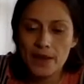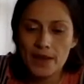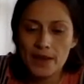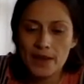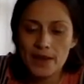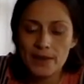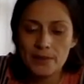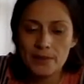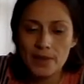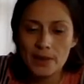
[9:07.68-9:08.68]
In
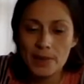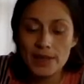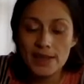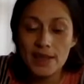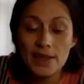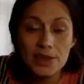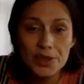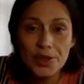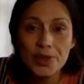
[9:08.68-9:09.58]
a Mexican culture,